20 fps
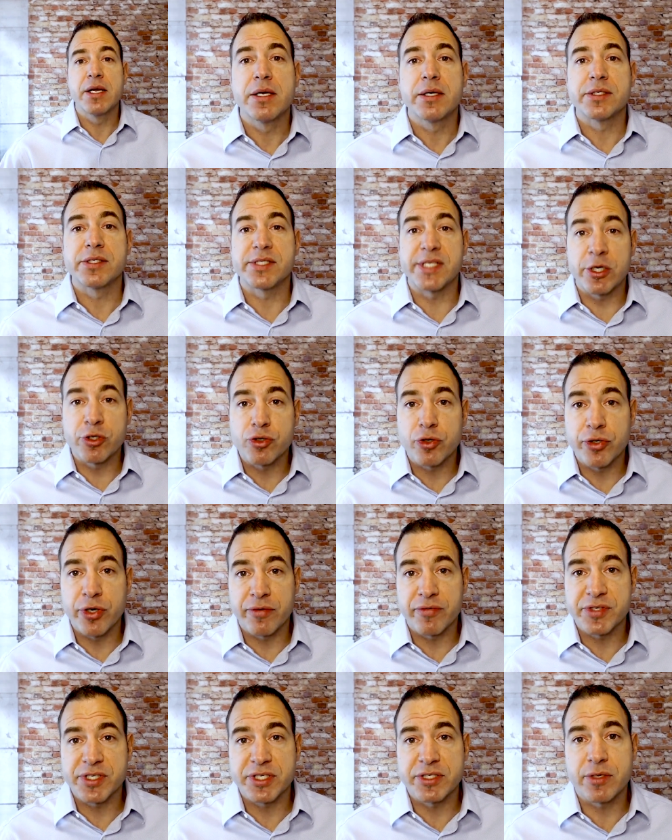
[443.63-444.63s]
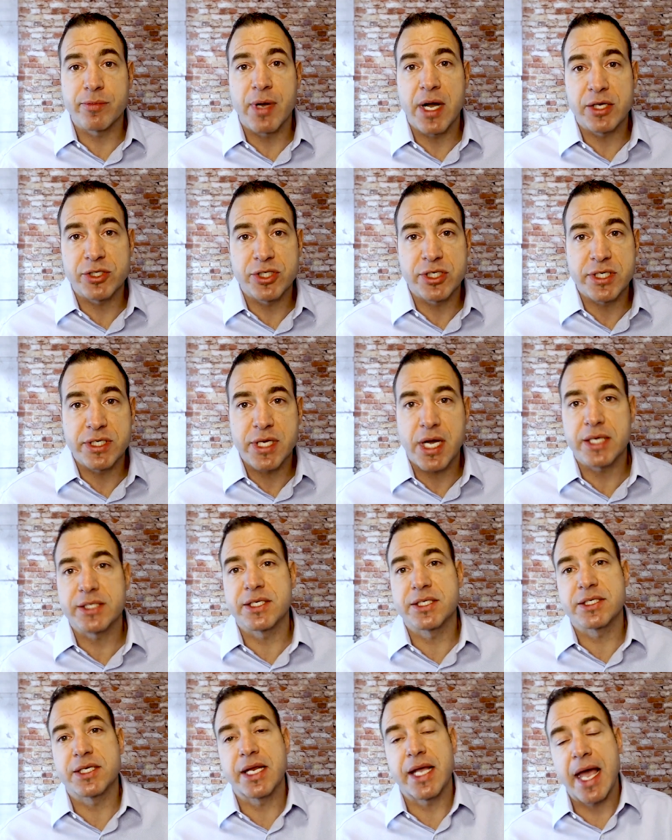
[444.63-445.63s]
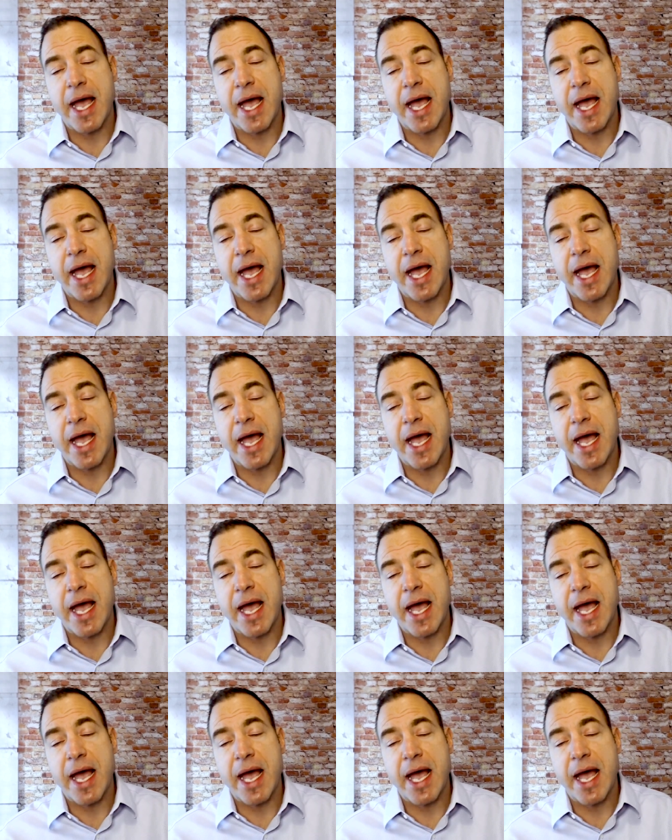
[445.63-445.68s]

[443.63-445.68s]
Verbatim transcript: central nervous system oxygen toxicity